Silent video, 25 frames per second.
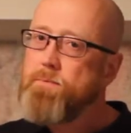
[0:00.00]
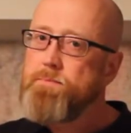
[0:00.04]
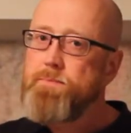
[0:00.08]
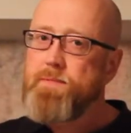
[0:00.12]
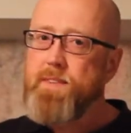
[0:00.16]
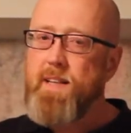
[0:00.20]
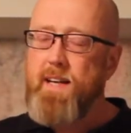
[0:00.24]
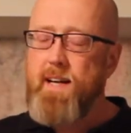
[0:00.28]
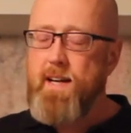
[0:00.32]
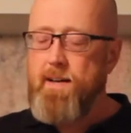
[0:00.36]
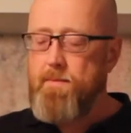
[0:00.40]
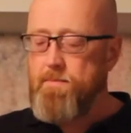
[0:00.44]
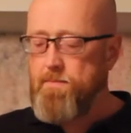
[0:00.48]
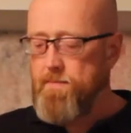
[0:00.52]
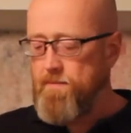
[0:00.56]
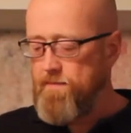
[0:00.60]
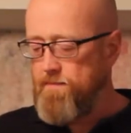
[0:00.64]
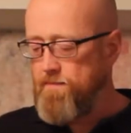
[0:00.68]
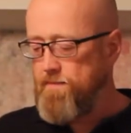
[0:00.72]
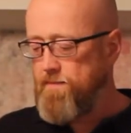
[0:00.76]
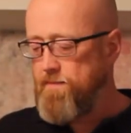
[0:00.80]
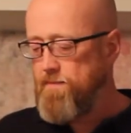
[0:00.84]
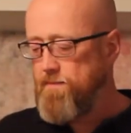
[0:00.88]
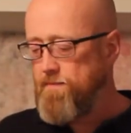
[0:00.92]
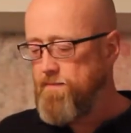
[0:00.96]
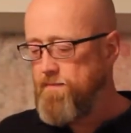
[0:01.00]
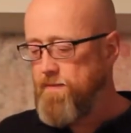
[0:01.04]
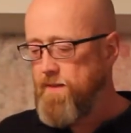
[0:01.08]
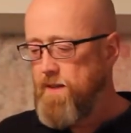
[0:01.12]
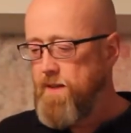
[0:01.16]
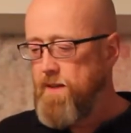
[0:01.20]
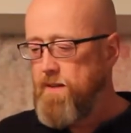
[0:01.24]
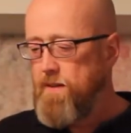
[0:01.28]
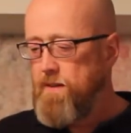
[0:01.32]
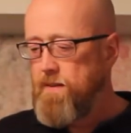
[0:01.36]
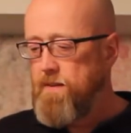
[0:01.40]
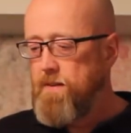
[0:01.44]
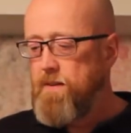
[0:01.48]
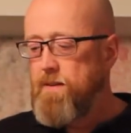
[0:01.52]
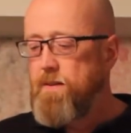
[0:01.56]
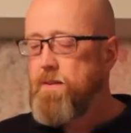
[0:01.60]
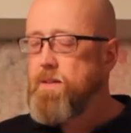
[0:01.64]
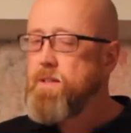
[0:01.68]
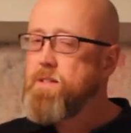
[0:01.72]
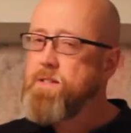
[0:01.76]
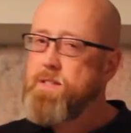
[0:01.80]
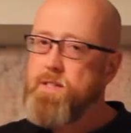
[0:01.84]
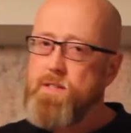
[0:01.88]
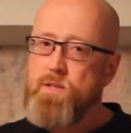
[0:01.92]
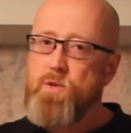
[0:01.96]
Yeah,
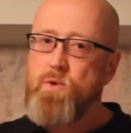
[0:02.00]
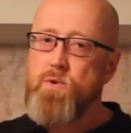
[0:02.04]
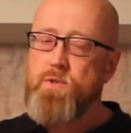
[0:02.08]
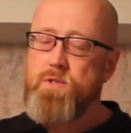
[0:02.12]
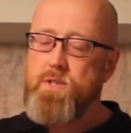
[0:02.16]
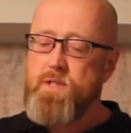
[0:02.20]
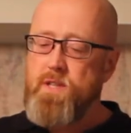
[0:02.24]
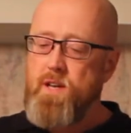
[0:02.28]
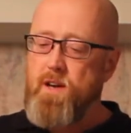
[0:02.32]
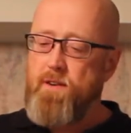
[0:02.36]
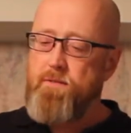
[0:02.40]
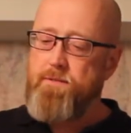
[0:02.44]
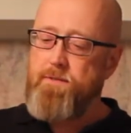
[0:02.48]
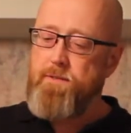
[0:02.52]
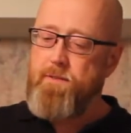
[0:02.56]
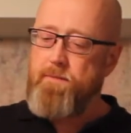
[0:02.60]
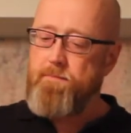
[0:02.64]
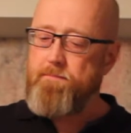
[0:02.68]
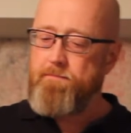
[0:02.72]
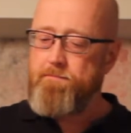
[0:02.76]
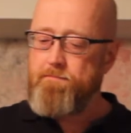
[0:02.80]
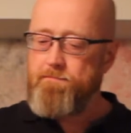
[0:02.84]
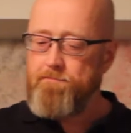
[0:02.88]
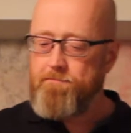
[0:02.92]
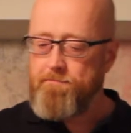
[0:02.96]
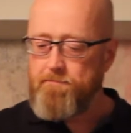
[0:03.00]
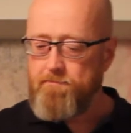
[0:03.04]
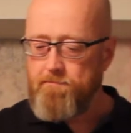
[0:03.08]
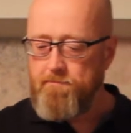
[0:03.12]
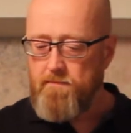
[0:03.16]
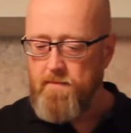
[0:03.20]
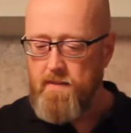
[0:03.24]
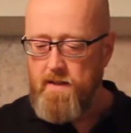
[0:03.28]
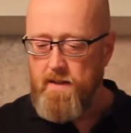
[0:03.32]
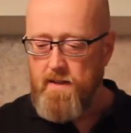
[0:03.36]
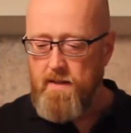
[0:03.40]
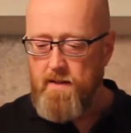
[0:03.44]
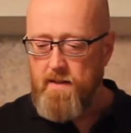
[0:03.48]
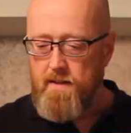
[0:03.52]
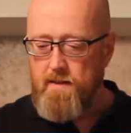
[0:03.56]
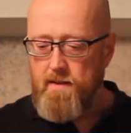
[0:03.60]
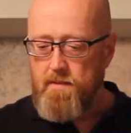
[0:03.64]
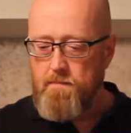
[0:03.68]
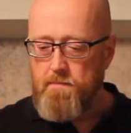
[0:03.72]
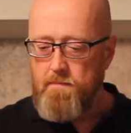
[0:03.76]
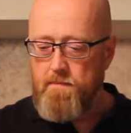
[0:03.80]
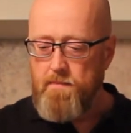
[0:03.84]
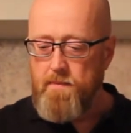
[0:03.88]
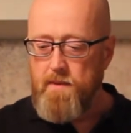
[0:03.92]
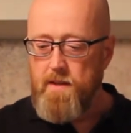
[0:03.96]
this is good stuff.
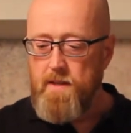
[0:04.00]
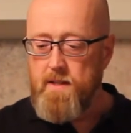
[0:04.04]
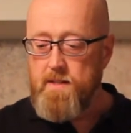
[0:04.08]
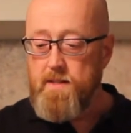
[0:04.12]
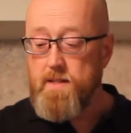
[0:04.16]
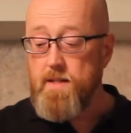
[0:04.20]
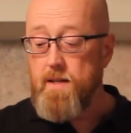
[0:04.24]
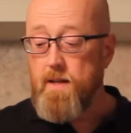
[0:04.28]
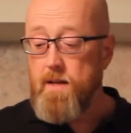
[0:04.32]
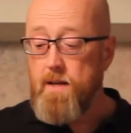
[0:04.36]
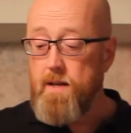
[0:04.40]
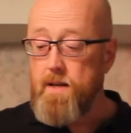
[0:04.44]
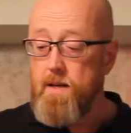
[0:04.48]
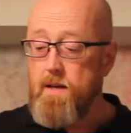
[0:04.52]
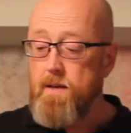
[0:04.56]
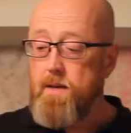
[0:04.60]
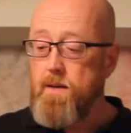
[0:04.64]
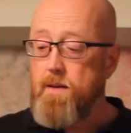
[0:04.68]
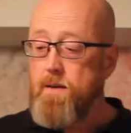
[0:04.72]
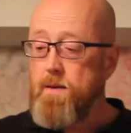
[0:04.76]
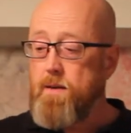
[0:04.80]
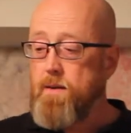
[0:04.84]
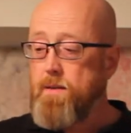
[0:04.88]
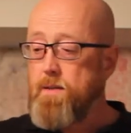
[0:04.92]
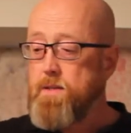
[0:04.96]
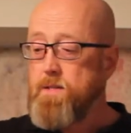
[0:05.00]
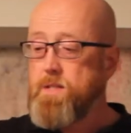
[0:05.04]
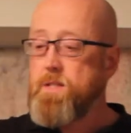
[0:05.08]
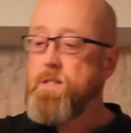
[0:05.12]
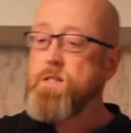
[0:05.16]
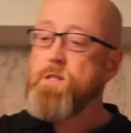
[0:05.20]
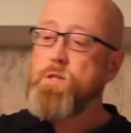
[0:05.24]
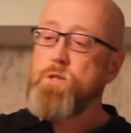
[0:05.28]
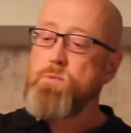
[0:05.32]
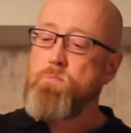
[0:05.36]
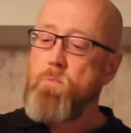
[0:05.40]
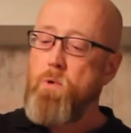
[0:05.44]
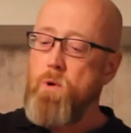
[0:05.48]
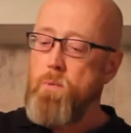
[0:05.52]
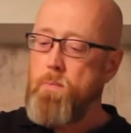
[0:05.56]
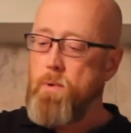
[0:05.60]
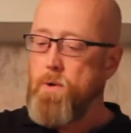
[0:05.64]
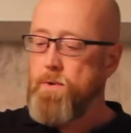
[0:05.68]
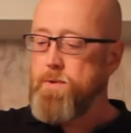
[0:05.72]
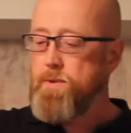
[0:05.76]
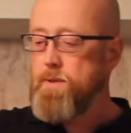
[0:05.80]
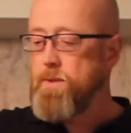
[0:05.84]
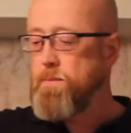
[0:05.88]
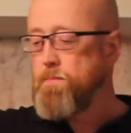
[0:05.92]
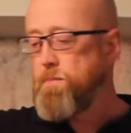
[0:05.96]
It's this is a small
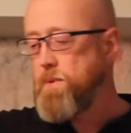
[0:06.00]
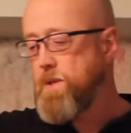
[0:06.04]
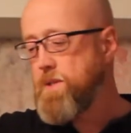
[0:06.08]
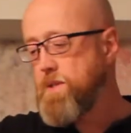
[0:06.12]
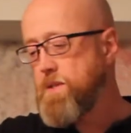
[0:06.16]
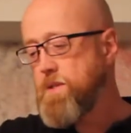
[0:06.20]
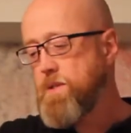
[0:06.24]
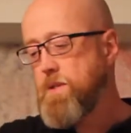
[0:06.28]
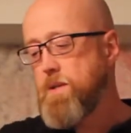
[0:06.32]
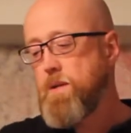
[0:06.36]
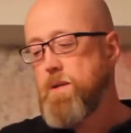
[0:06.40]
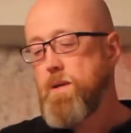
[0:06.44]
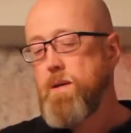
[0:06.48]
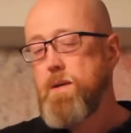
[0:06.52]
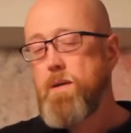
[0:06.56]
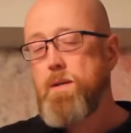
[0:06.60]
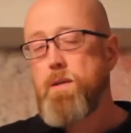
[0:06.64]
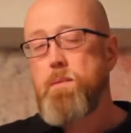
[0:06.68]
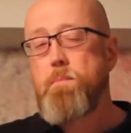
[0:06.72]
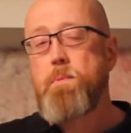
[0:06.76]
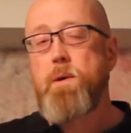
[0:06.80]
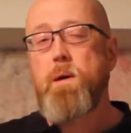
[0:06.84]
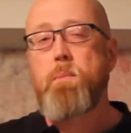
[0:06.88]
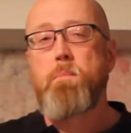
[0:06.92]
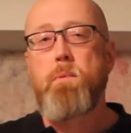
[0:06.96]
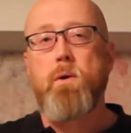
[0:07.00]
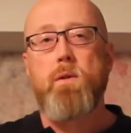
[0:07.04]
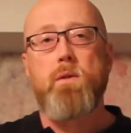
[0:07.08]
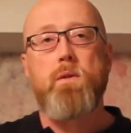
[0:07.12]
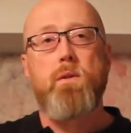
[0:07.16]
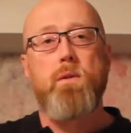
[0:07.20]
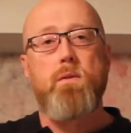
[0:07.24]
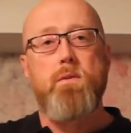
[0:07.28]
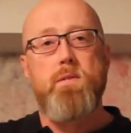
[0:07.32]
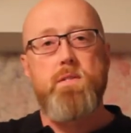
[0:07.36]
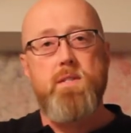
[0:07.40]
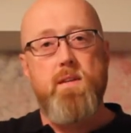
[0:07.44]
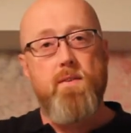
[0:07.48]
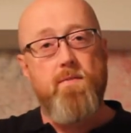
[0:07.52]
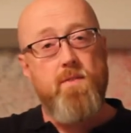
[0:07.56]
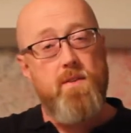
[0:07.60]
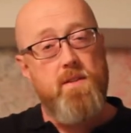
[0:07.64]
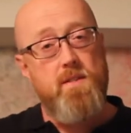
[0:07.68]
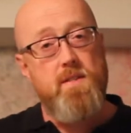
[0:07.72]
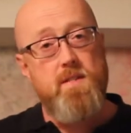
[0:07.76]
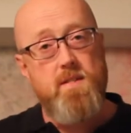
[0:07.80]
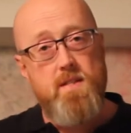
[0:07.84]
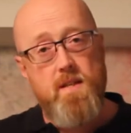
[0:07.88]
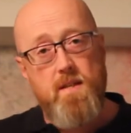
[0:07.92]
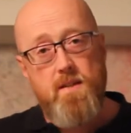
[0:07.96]
bottle, but the big bottle,
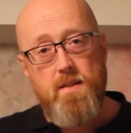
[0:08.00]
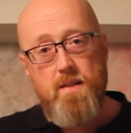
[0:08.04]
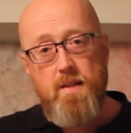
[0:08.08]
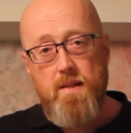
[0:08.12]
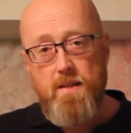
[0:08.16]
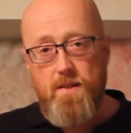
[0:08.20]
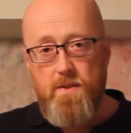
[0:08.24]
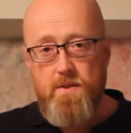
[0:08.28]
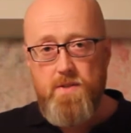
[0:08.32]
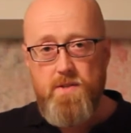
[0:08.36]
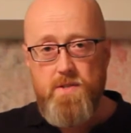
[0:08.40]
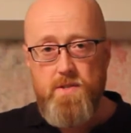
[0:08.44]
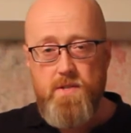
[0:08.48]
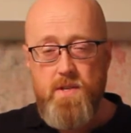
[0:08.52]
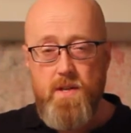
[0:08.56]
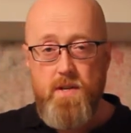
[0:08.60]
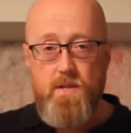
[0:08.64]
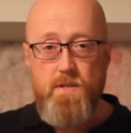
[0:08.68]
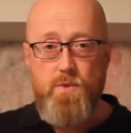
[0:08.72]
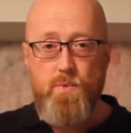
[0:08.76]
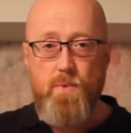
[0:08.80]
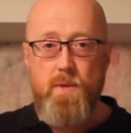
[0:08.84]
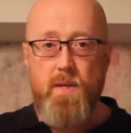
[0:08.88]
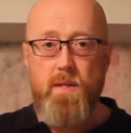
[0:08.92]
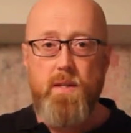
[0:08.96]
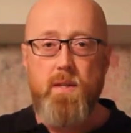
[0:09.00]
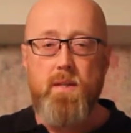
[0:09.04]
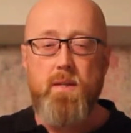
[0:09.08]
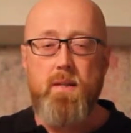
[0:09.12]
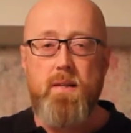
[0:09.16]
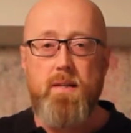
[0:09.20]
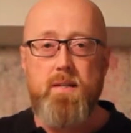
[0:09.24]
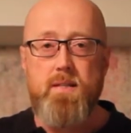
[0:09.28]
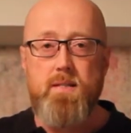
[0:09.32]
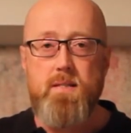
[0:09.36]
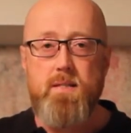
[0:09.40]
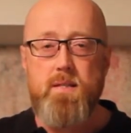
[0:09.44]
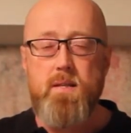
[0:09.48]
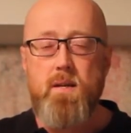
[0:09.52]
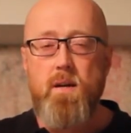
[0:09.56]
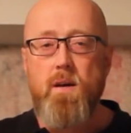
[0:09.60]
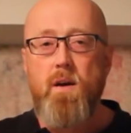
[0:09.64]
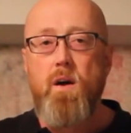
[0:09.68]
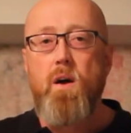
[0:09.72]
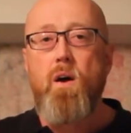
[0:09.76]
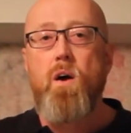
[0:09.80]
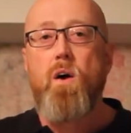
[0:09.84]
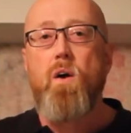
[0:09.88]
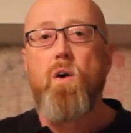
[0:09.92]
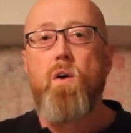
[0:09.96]
70 centiliters here in Sweden at least,
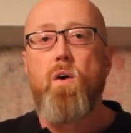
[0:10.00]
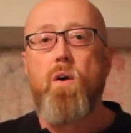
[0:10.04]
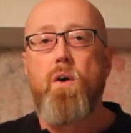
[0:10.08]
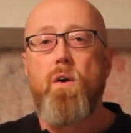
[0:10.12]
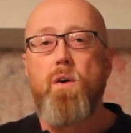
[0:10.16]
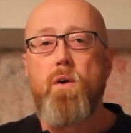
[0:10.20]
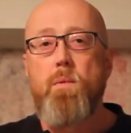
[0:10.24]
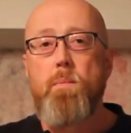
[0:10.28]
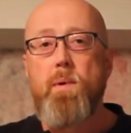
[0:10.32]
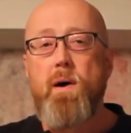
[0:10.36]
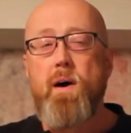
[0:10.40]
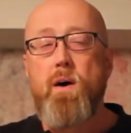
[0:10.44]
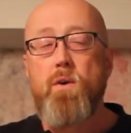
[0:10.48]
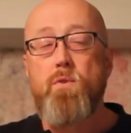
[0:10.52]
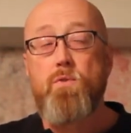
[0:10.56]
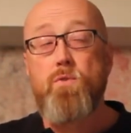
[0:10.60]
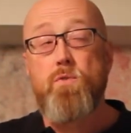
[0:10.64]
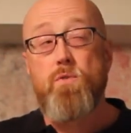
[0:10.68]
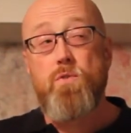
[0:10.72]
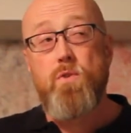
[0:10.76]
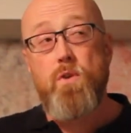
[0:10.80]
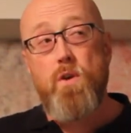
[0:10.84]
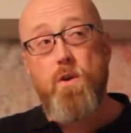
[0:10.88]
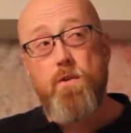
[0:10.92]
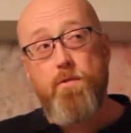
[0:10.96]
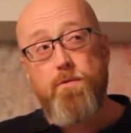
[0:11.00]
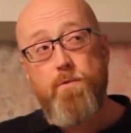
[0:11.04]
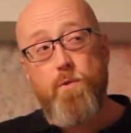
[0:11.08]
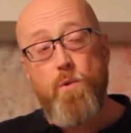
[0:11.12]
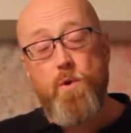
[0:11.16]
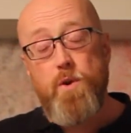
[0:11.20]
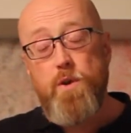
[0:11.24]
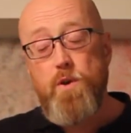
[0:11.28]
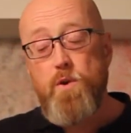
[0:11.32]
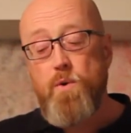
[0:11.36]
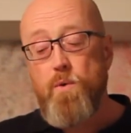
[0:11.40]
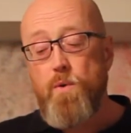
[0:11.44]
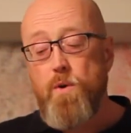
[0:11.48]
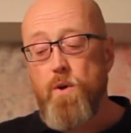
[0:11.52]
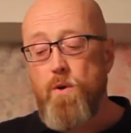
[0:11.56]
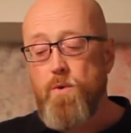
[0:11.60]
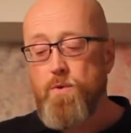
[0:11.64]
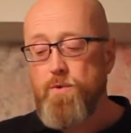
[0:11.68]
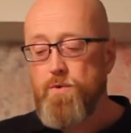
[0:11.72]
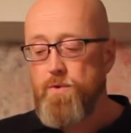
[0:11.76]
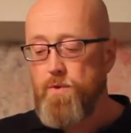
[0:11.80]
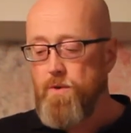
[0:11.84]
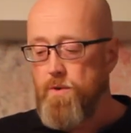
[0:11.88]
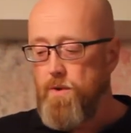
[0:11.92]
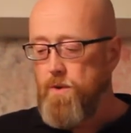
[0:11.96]
are about 40
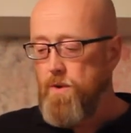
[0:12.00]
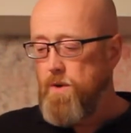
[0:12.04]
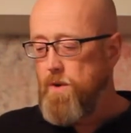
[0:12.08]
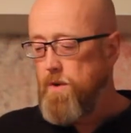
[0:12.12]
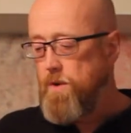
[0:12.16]
euros.